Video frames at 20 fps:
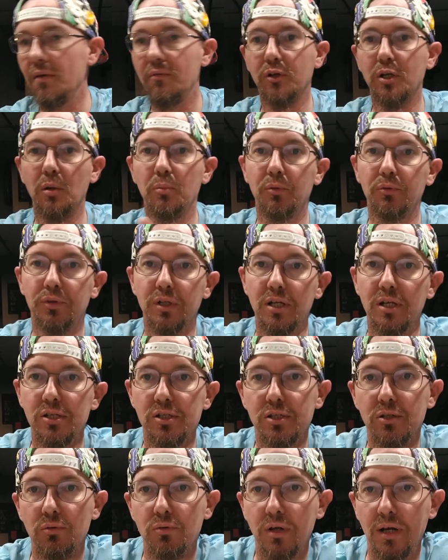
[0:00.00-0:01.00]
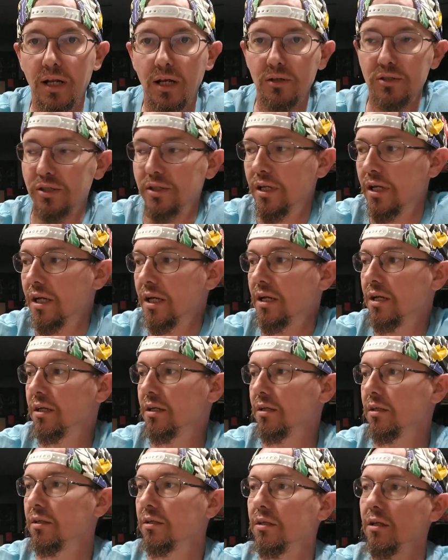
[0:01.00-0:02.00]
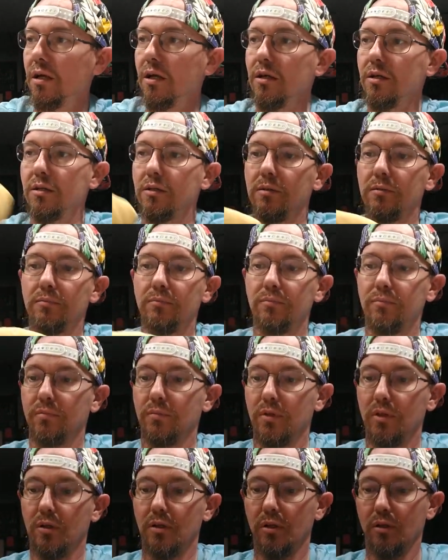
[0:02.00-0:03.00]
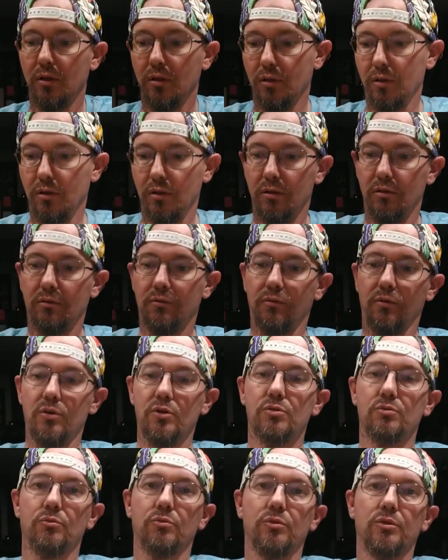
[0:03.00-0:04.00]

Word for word: I have a couple things going out today. Um, first